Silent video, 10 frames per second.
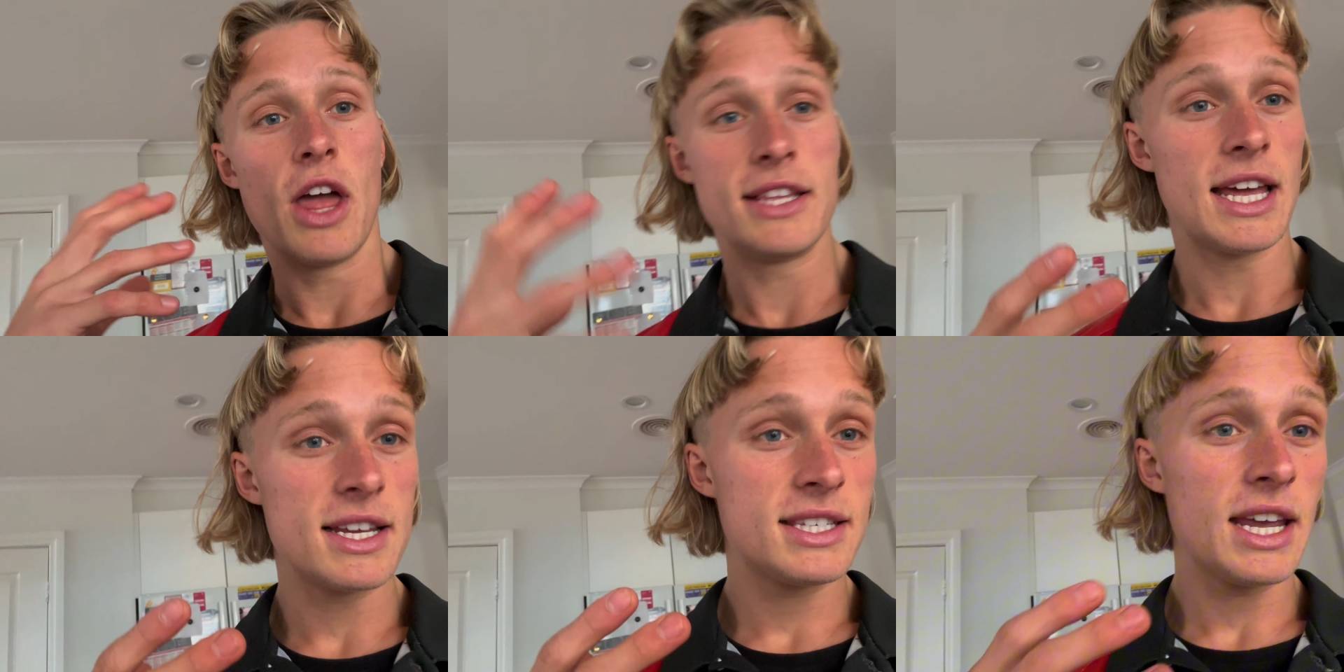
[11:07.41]

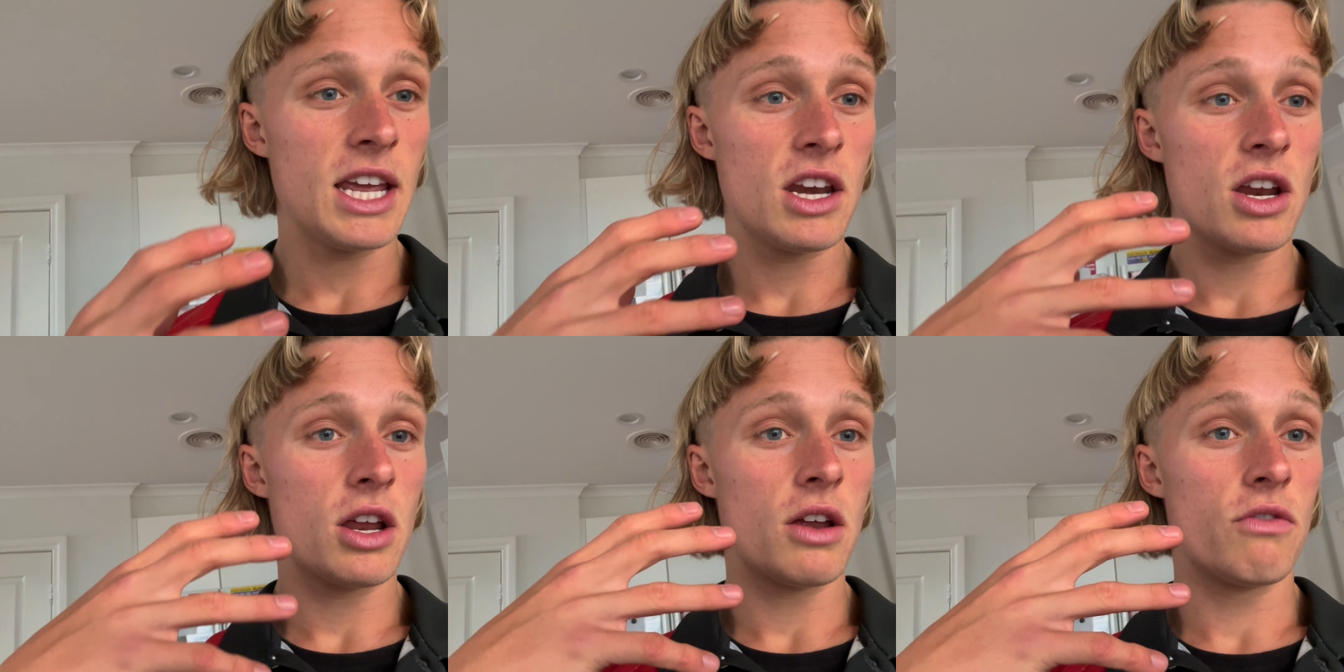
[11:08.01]
adenosine
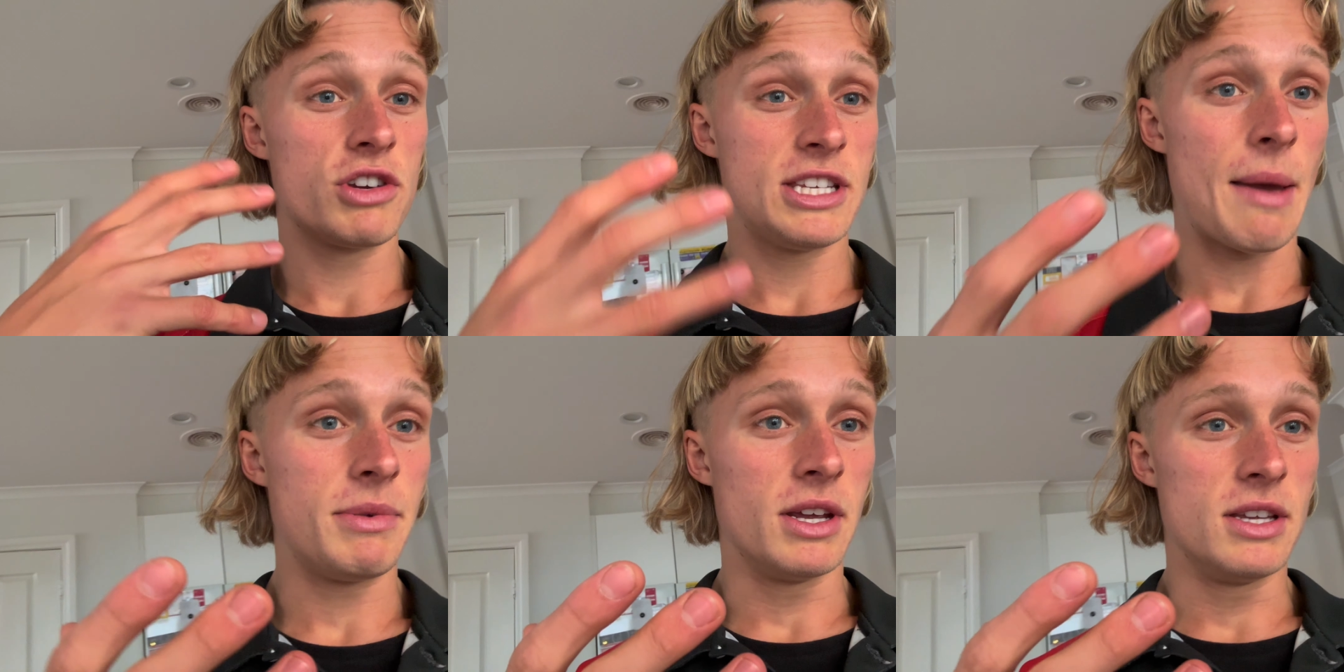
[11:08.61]

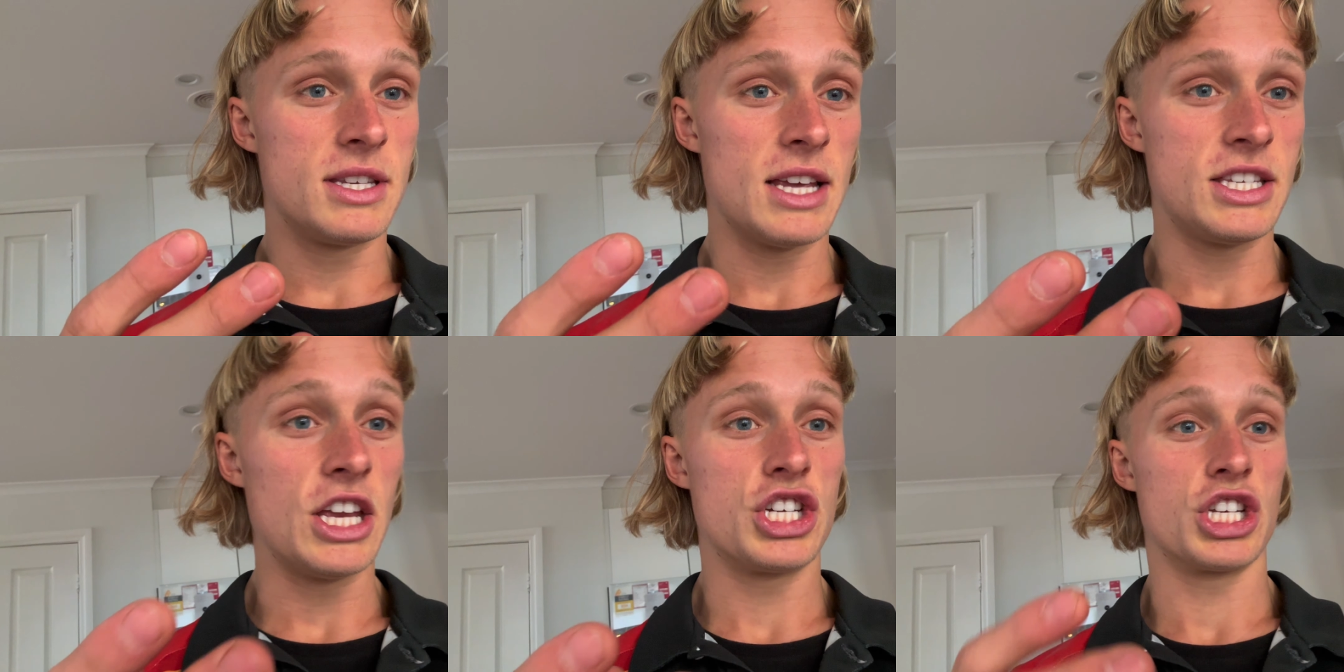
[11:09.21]
receptors
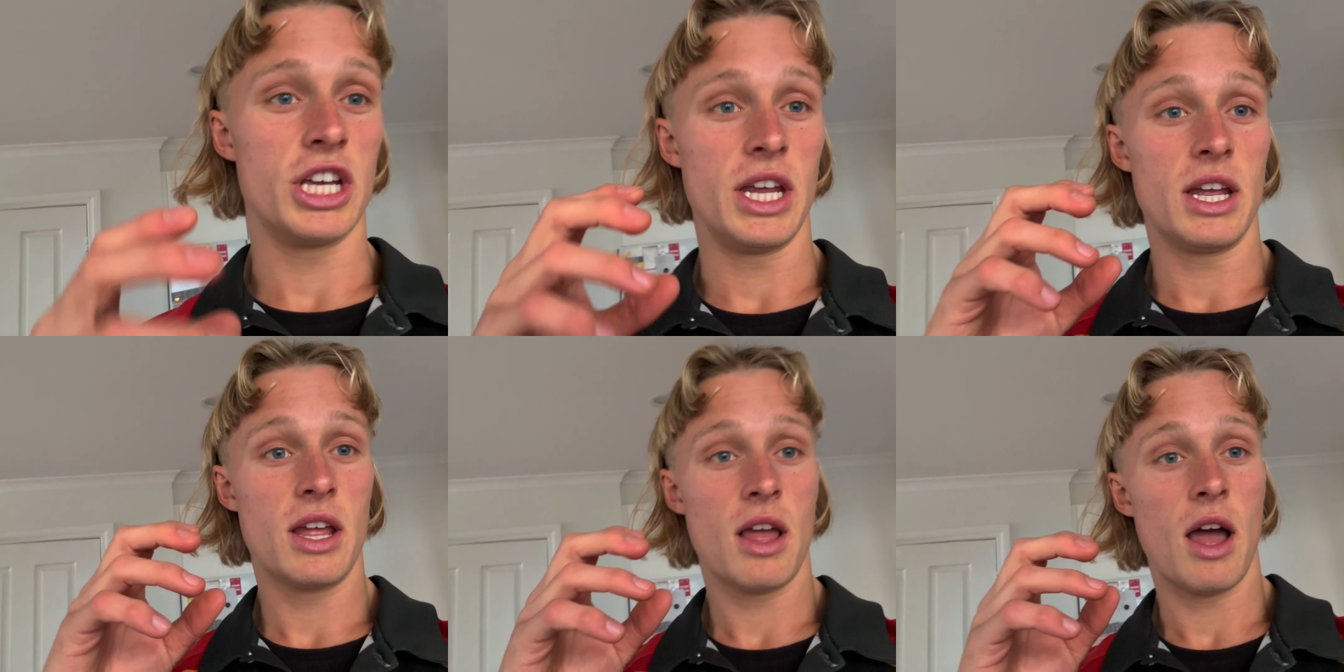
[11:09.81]
essentially
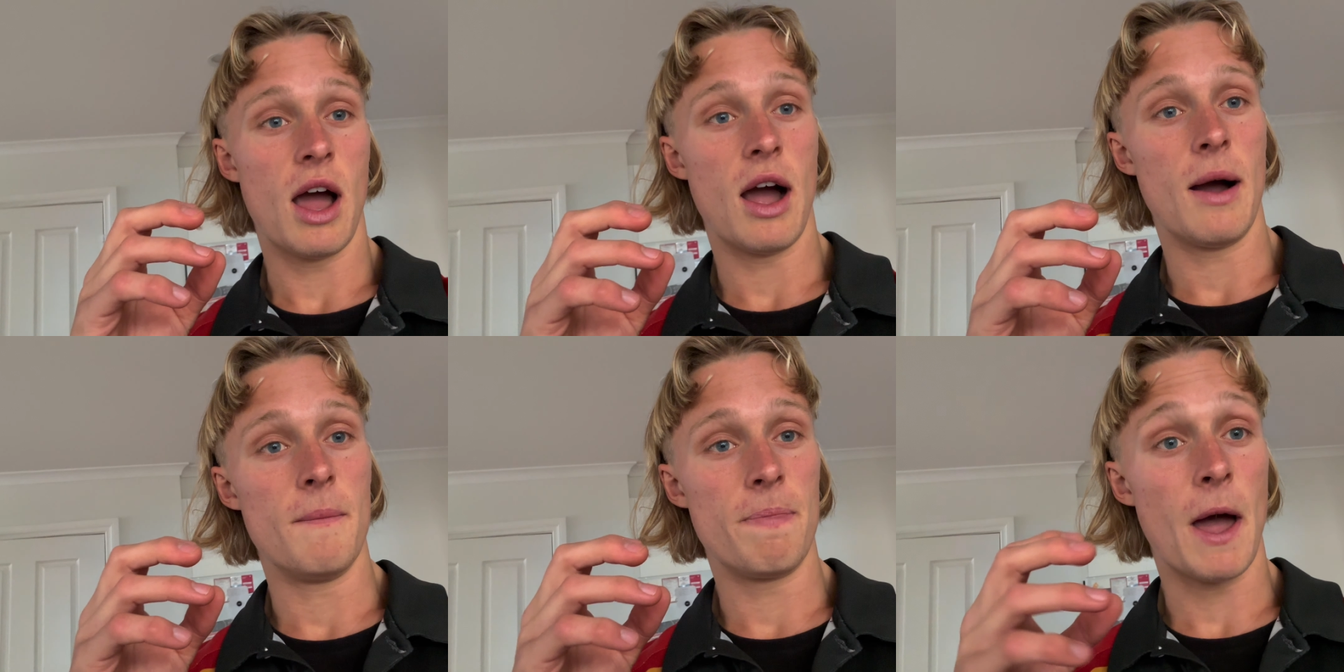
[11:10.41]

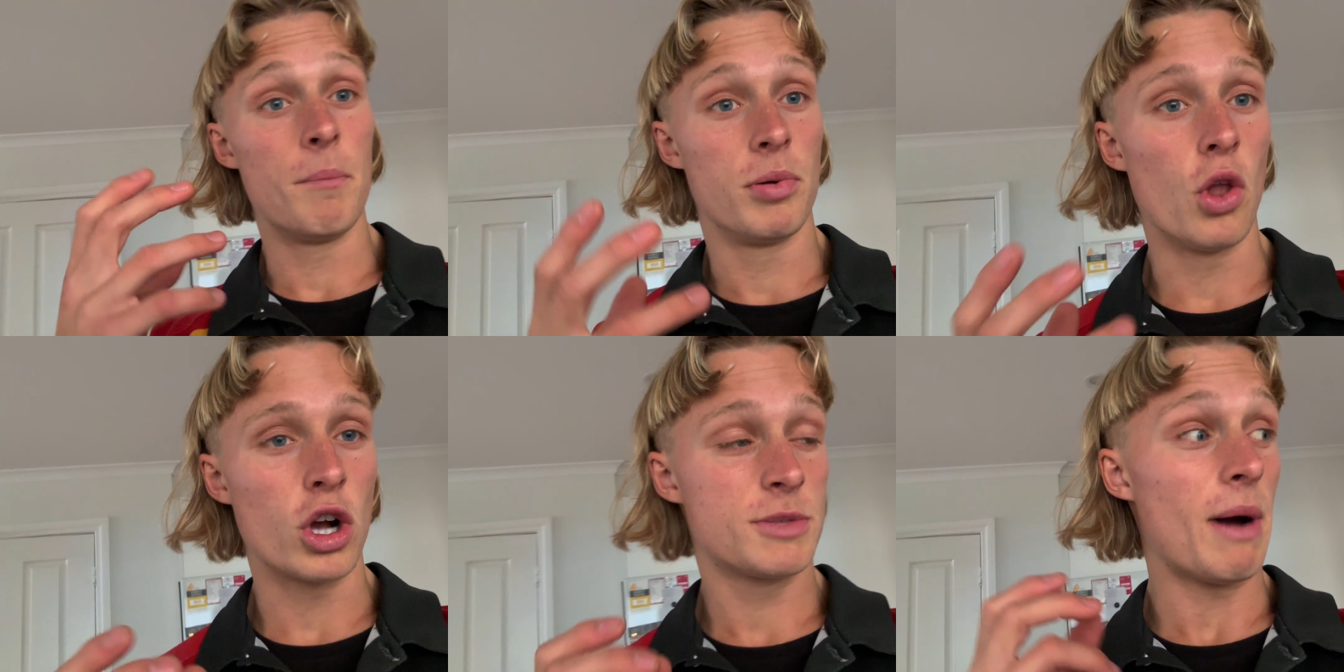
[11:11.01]
um, are
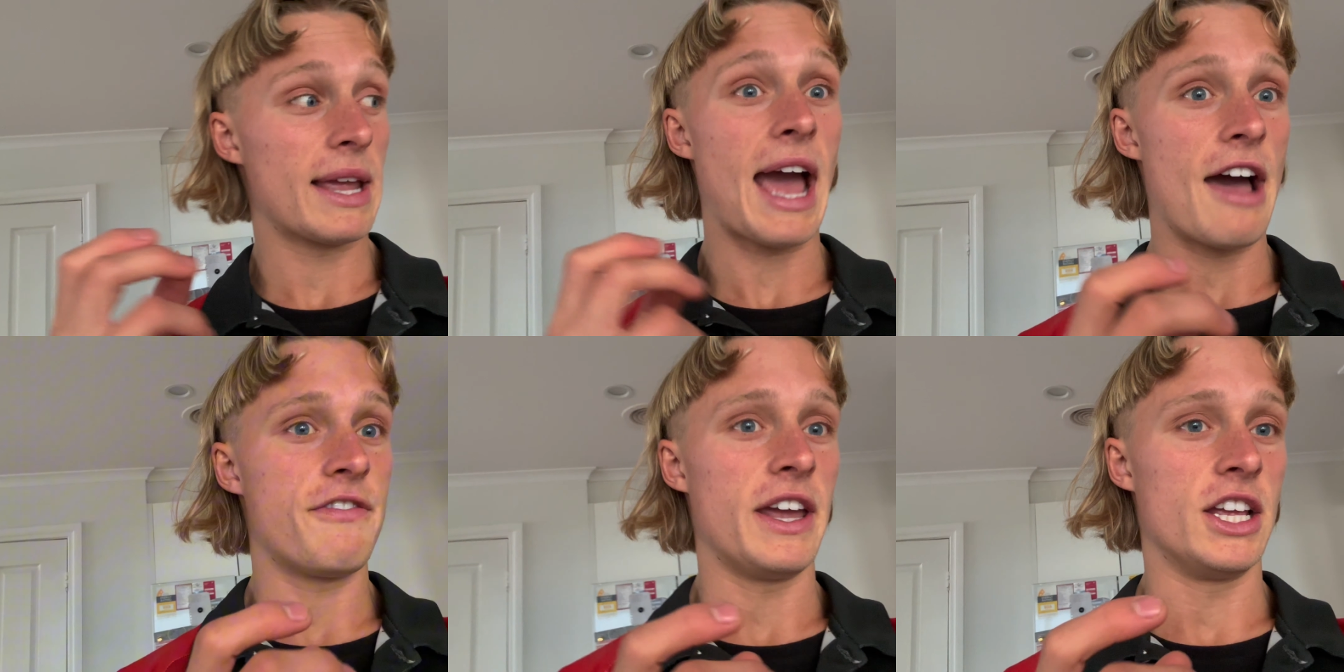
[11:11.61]
blocked by
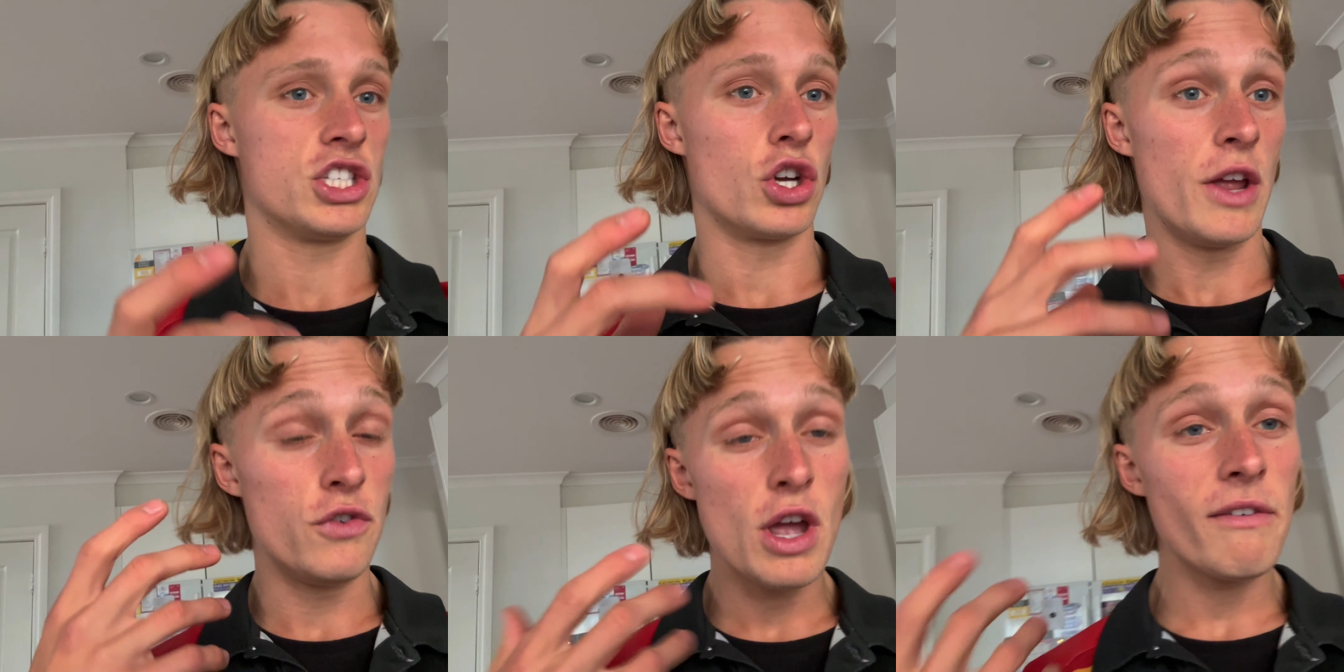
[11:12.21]
caffeine. So
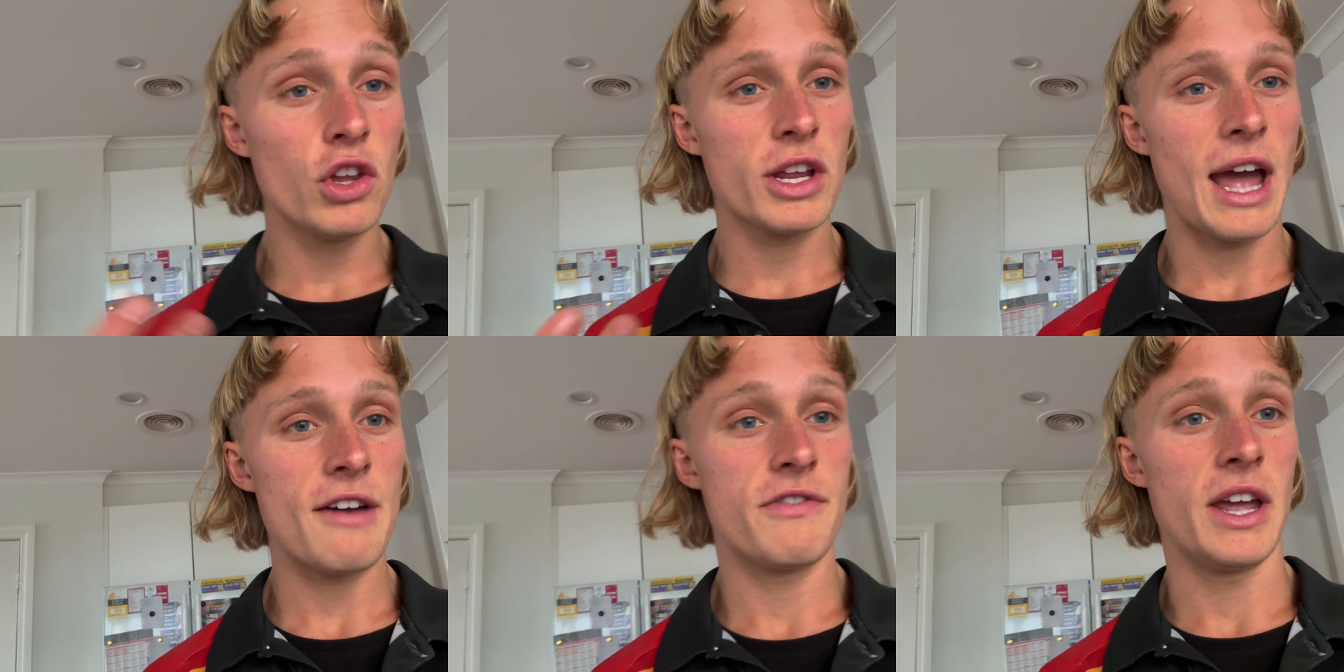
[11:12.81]
if you have a lot of
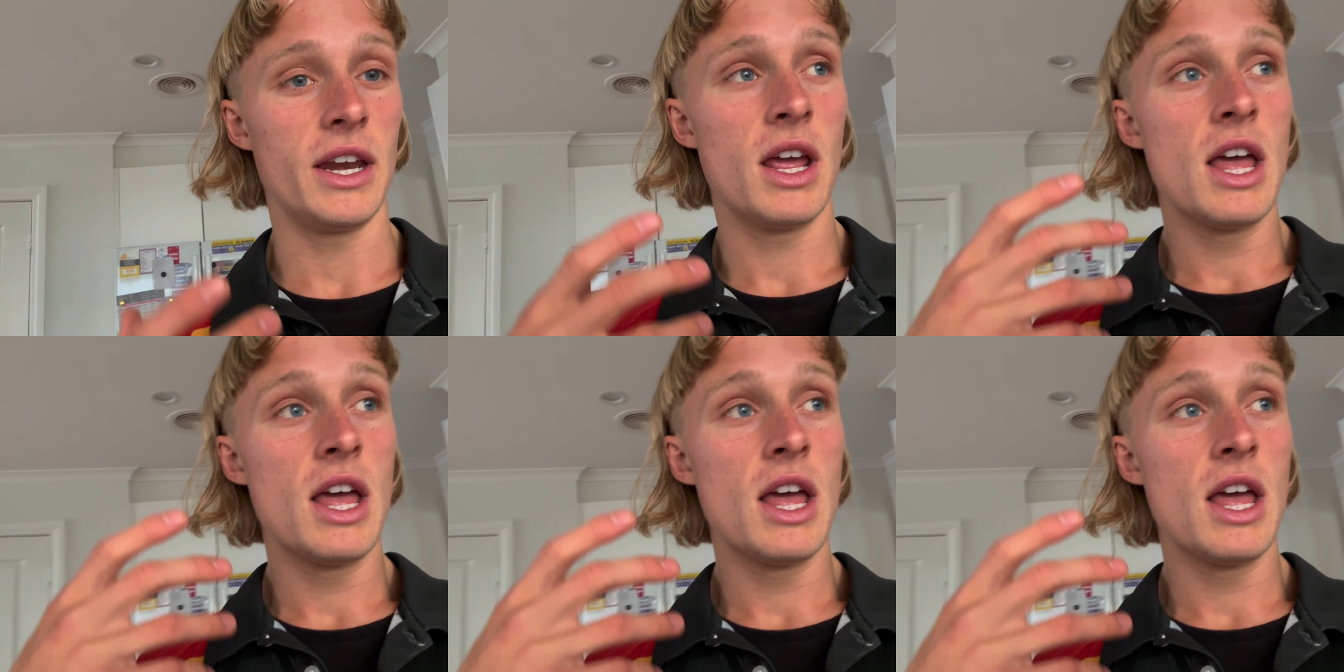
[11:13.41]
caffeine